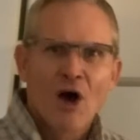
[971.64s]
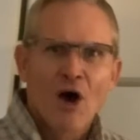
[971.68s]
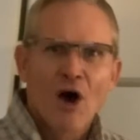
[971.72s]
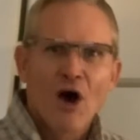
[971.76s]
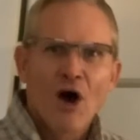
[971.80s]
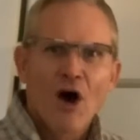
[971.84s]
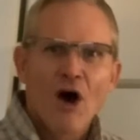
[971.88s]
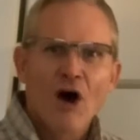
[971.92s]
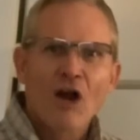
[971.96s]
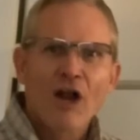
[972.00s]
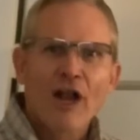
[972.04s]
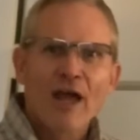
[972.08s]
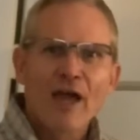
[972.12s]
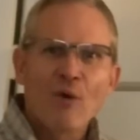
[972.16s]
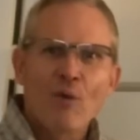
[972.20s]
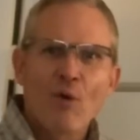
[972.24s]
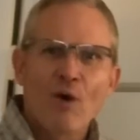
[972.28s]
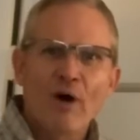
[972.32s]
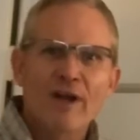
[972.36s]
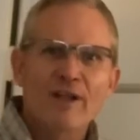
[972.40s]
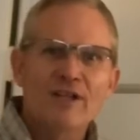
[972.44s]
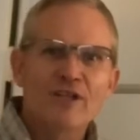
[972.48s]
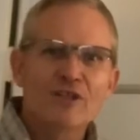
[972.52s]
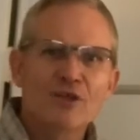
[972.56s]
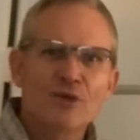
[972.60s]
All I
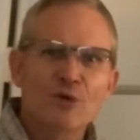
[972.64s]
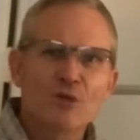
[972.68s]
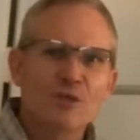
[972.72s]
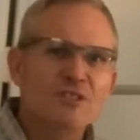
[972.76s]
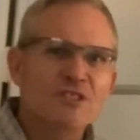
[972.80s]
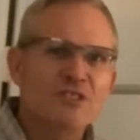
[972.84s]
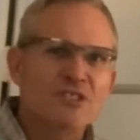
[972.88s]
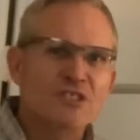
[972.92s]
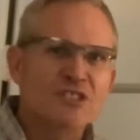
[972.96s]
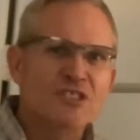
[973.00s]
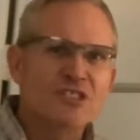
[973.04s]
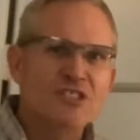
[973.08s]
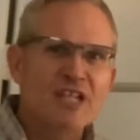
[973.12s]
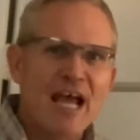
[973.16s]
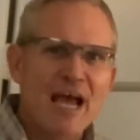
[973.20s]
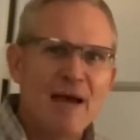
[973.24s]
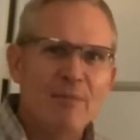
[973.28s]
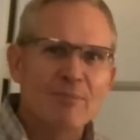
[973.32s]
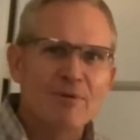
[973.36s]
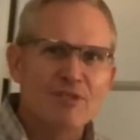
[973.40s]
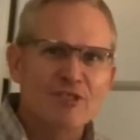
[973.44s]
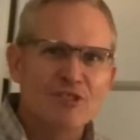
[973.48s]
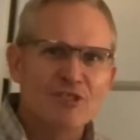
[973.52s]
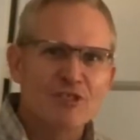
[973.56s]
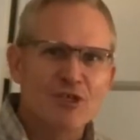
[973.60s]
want to do is
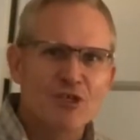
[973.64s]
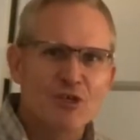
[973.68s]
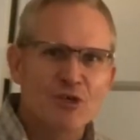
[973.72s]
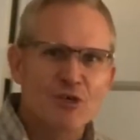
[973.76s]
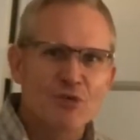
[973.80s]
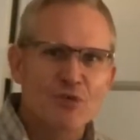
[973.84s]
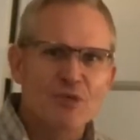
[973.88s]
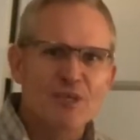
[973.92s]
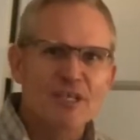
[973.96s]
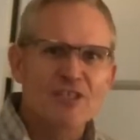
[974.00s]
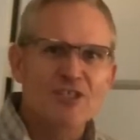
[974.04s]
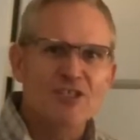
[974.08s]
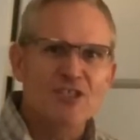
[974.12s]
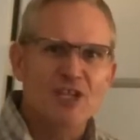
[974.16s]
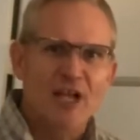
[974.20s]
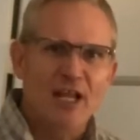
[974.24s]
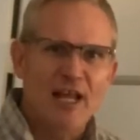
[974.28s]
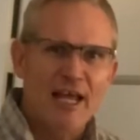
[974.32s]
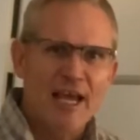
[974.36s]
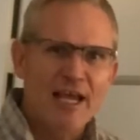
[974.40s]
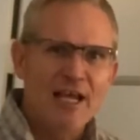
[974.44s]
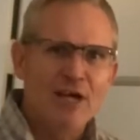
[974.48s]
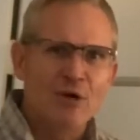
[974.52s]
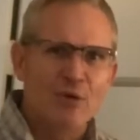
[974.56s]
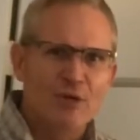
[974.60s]
establish to you this
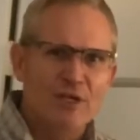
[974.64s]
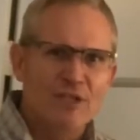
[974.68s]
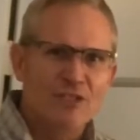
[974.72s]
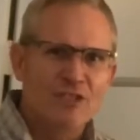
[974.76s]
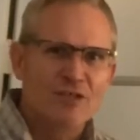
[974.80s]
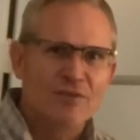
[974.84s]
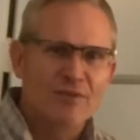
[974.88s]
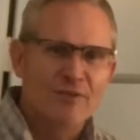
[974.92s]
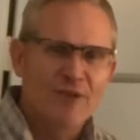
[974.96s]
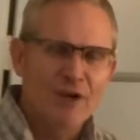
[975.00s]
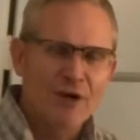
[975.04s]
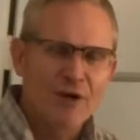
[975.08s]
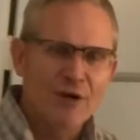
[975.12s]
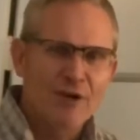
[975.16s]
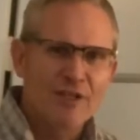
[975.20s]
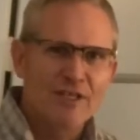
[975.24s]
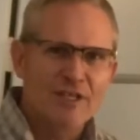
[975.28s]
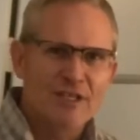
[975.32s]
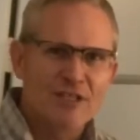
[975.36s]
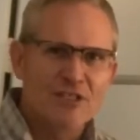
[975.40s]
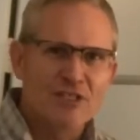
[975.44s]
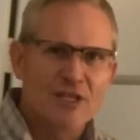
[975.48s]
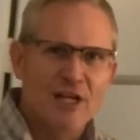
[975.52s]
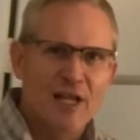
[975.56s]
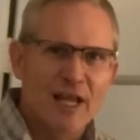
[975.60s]
language of hearing
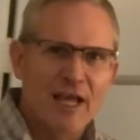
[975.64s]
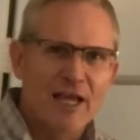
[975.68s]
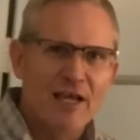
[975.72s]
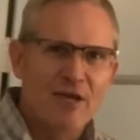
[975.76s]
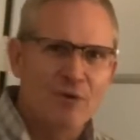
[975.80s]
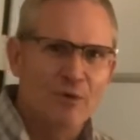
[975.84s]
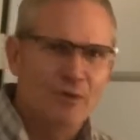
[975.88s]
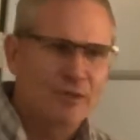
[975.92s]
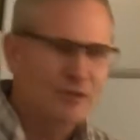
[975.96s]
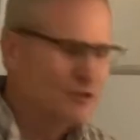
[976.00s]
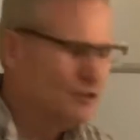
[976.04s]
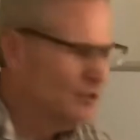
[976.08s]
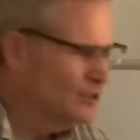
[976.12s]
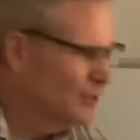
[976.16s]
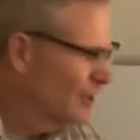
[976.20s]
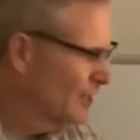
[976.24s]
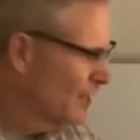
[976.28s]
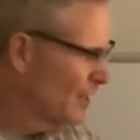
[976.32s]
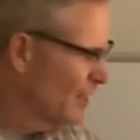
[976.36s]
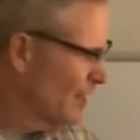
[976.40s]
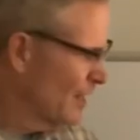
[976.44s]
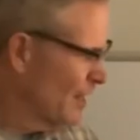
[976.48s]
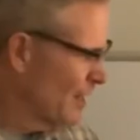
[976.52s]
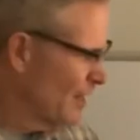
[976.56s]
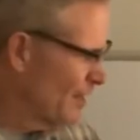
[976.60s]
this language
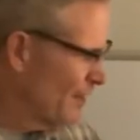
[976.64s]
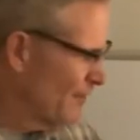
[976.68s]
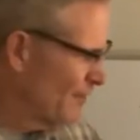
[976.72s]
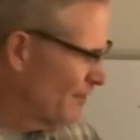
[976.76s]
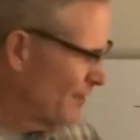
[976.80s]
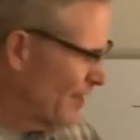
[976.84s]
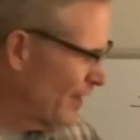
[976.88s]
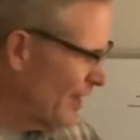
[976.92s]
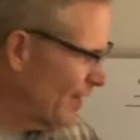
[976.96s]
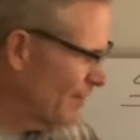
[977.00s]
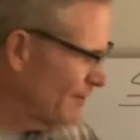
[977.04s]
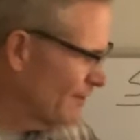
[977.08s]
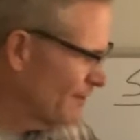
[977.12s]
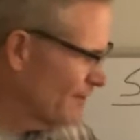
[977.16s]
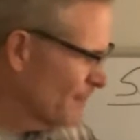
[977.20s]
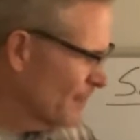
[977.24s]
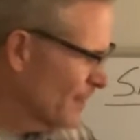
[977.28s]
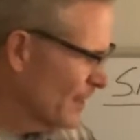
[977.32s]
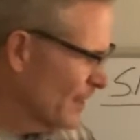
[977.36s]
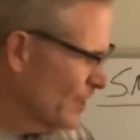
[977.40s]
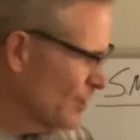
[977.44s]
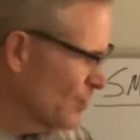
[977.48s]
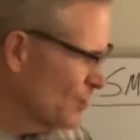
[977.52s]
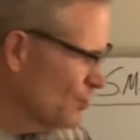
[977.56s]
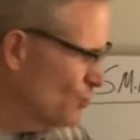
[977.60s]
that
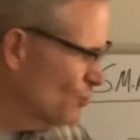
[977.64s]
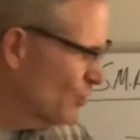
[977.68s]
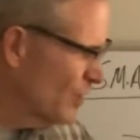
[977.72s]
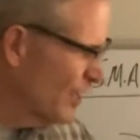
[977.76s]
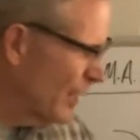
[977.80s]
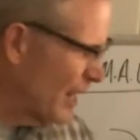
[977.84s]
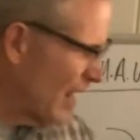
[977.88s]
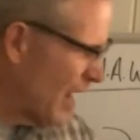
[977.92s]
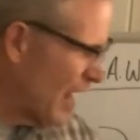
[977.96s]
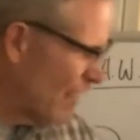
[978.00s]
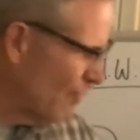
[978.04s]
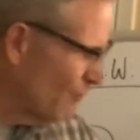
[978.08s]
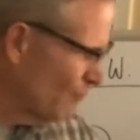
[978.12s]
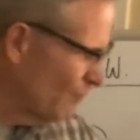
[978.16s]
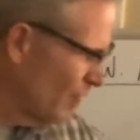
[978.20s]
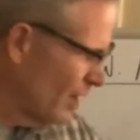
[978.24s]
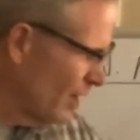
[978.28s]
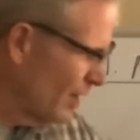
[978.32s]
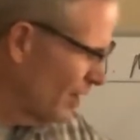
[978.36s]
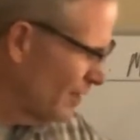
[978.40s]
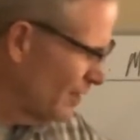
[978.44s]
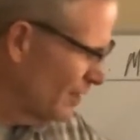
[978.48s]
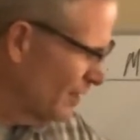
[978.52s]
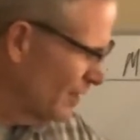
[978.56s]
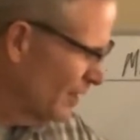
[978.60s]
you cannot
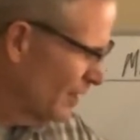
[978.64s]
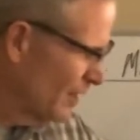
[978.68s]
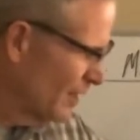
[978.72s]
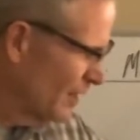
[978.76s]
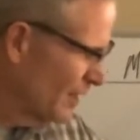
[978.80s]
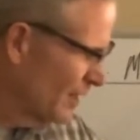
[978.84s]
run